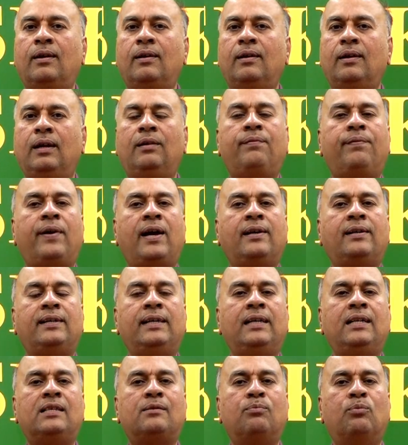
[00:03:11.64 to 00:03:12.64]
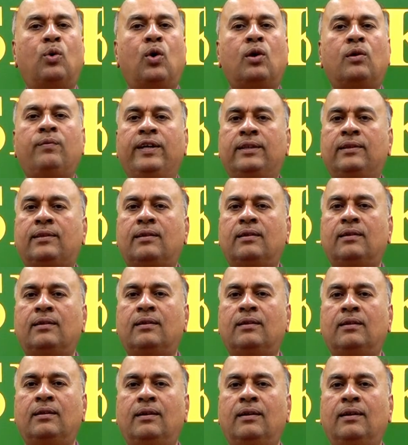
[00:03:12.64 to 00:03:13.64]
in fact, deals more with
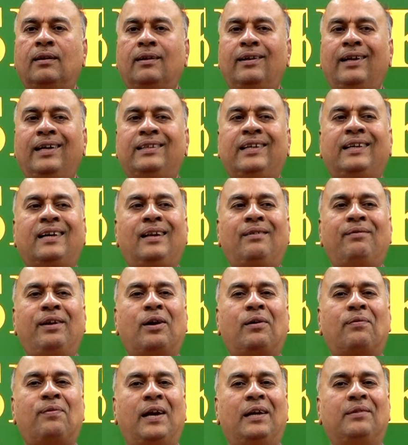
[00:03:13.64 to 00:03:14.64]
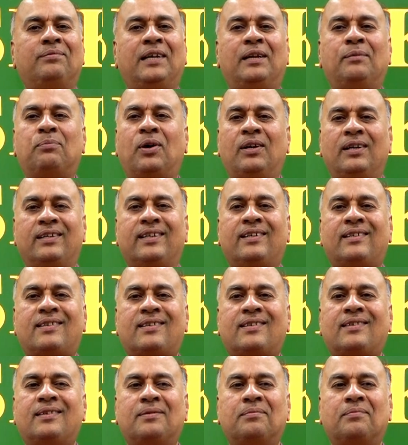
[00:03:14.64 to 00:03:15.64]
ethical way of life than
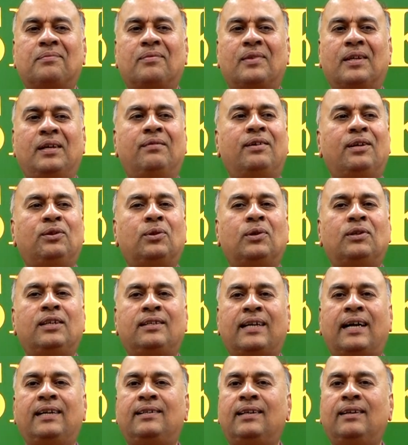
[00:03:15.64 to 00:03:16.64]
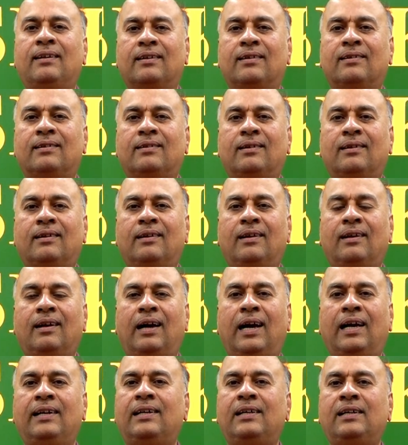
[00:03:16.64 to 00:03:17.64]
politics, even though the title
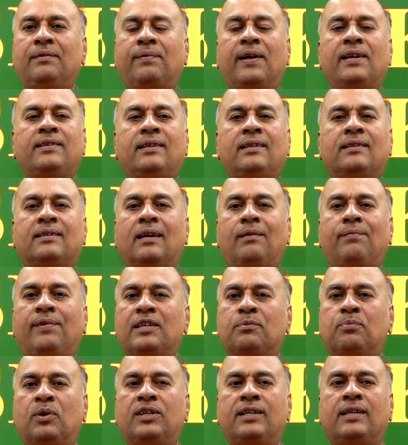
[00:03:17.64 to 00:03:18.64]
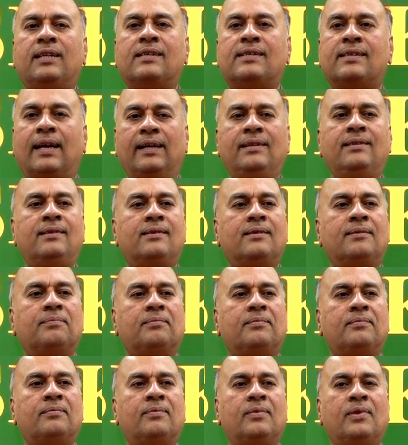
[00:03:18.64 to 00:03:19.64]
identifies itself as political science.
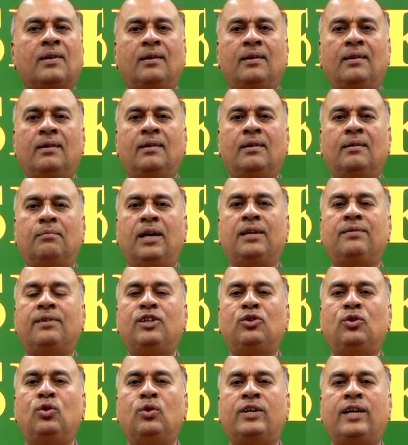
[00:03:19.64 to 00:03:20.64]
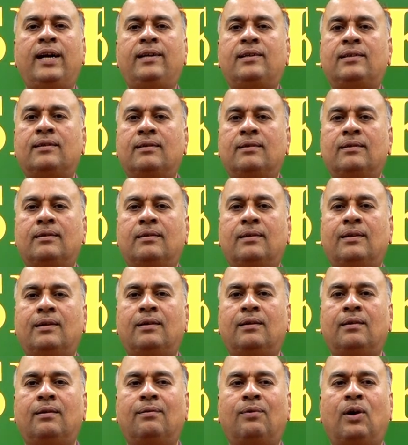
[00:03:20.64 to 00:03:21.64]
But when you look at
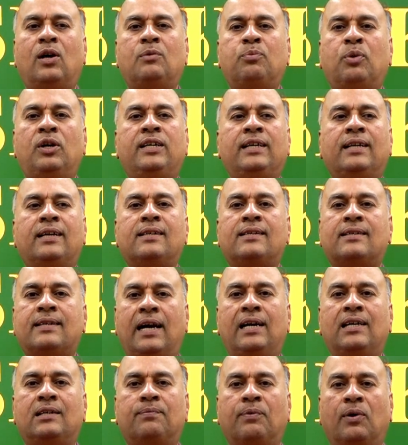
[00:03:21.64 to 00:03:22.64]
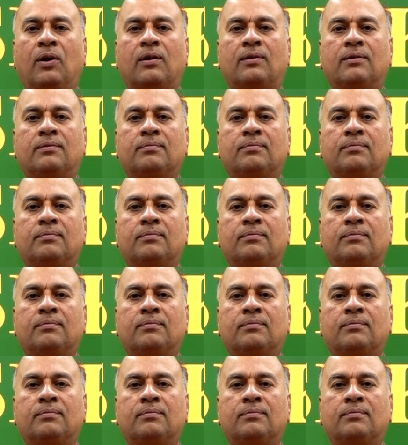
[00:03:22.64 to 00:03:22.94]
what political stands for,